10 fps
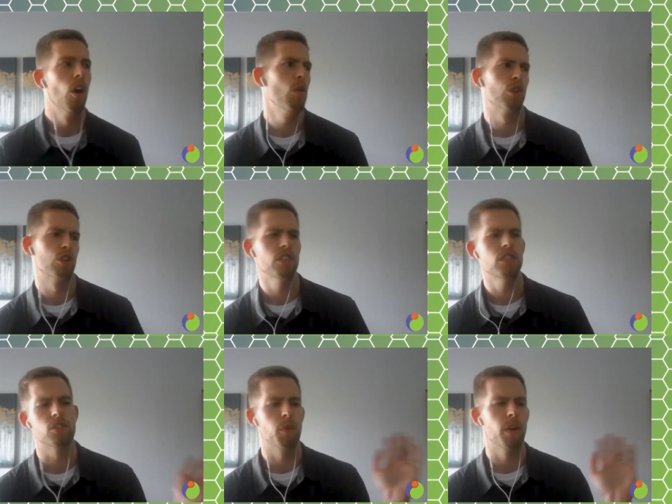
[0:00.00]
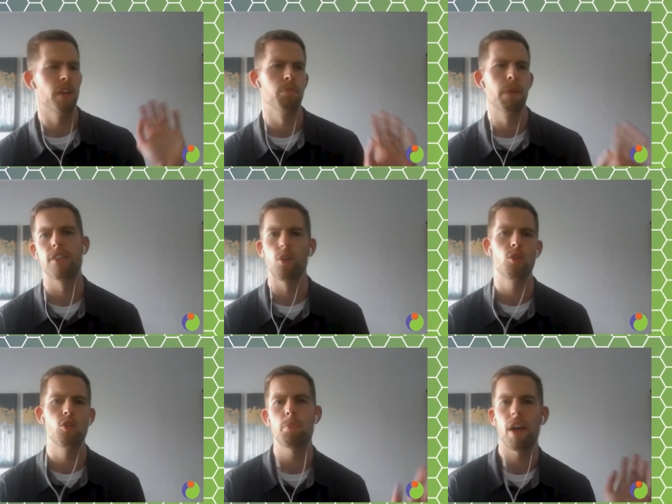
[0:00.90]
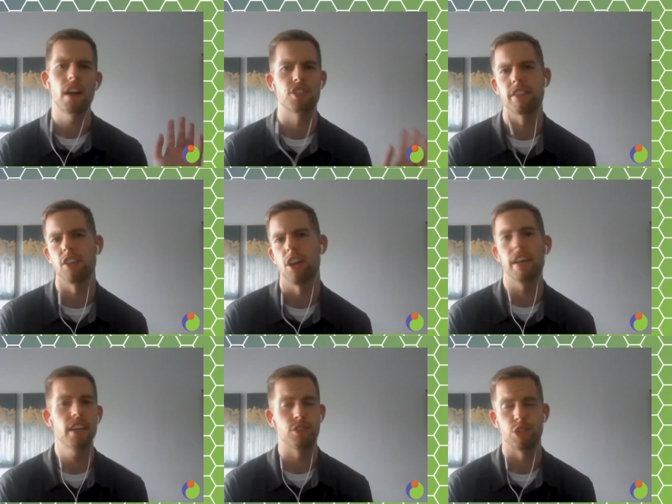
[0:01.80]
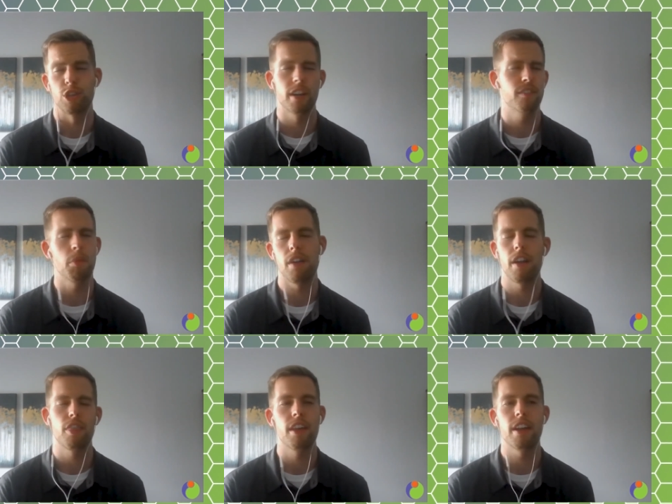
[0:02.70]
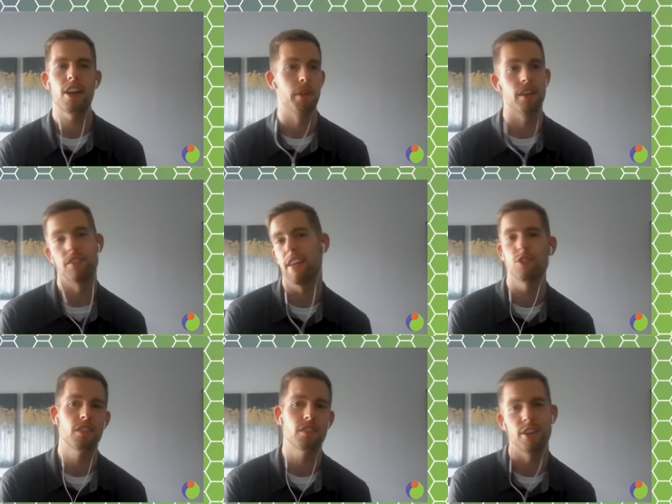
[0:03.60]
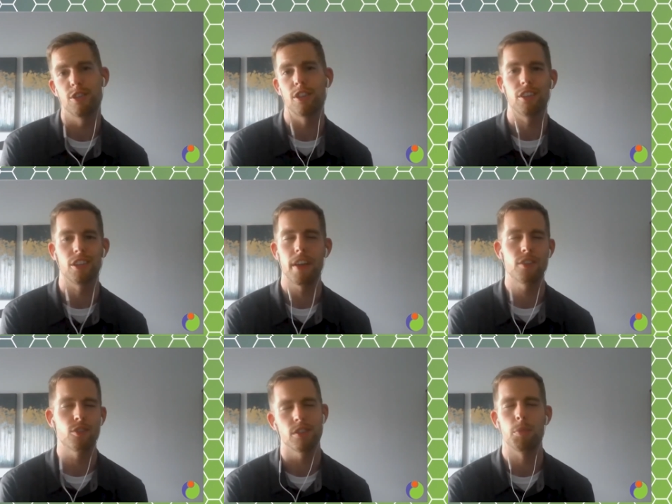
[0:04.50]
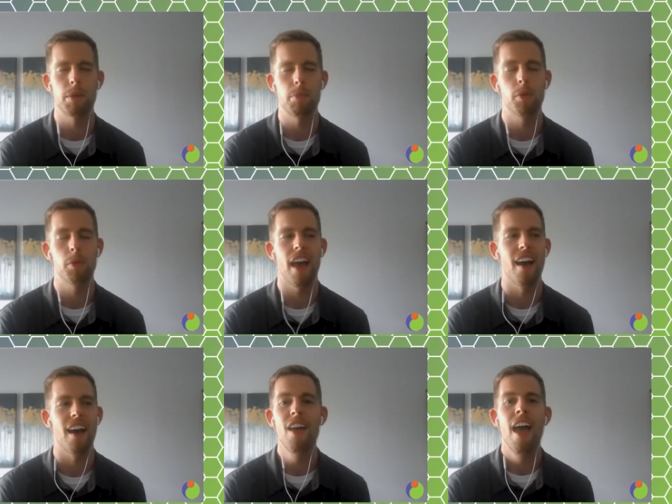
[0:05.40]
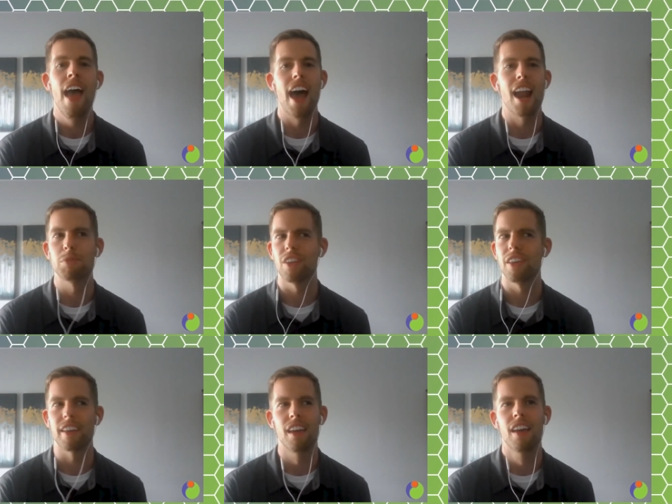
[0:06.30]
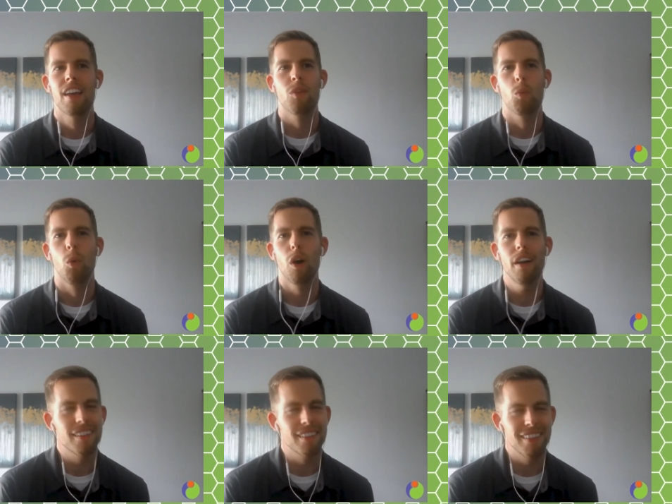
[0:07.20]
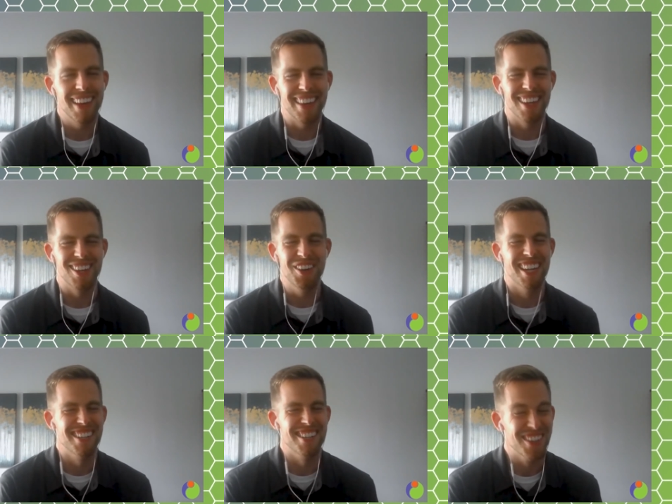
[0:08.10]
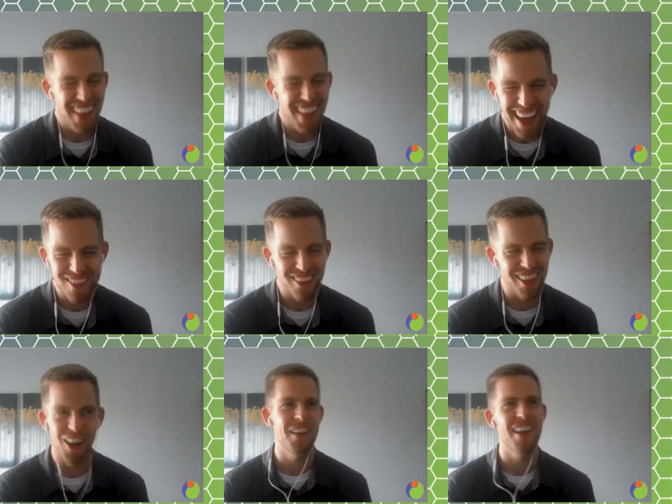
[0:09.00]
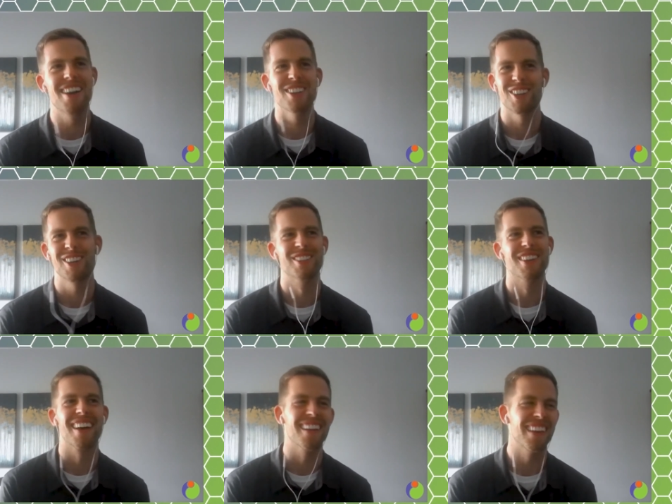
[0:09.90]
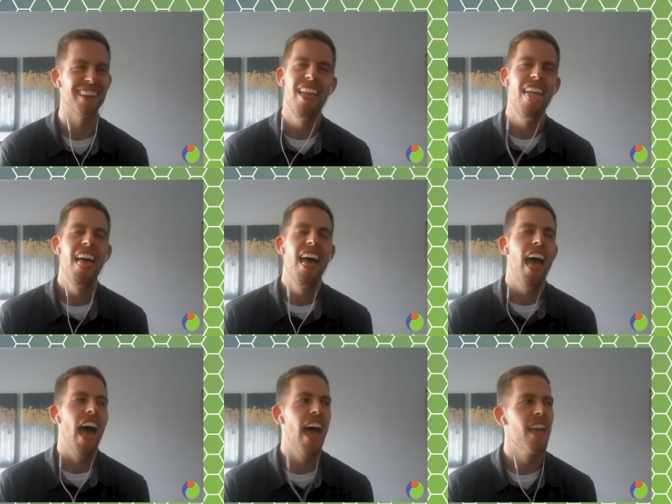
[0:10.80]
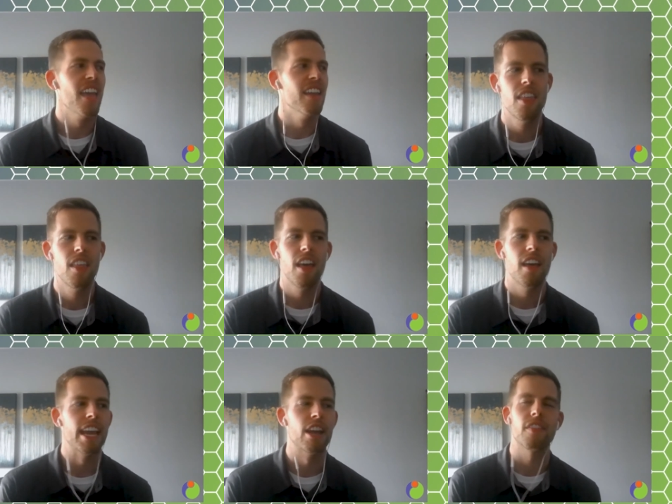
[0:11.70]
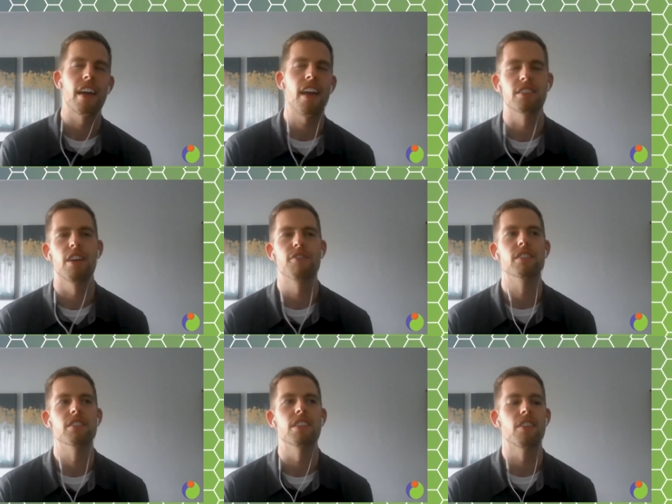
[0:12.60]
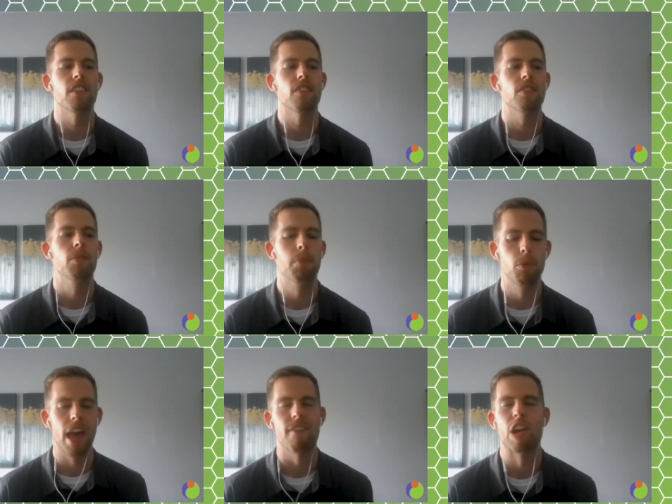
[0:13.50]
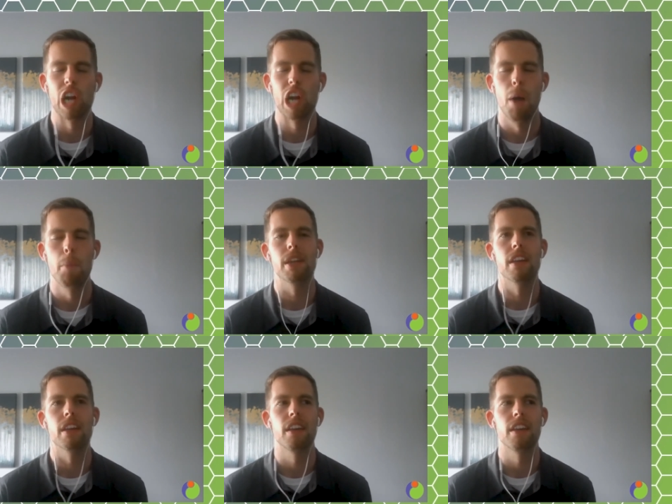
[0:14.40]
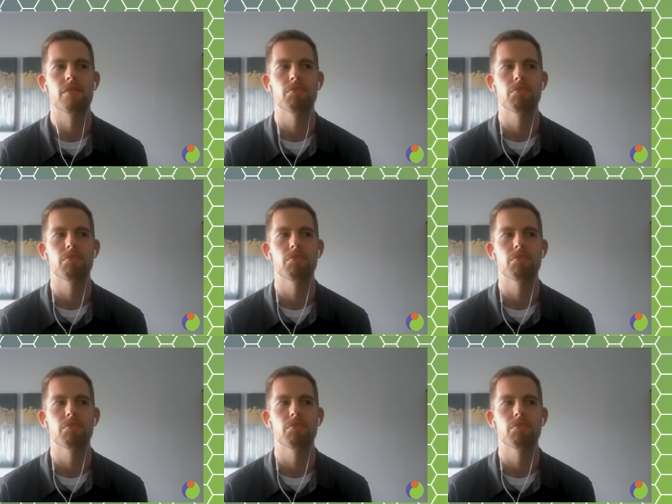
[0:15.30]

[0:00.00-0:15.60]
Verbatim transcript: oh, Chris just went and made his own new project up, like he just created something out of thin air because they trust Interclypse and they trust the people we have. And I'm just like, what? Like you can do that? And they're like, oh yeah, you can totally do that. Like, and hearing that kind of stuff and seeing that the people we have at our company can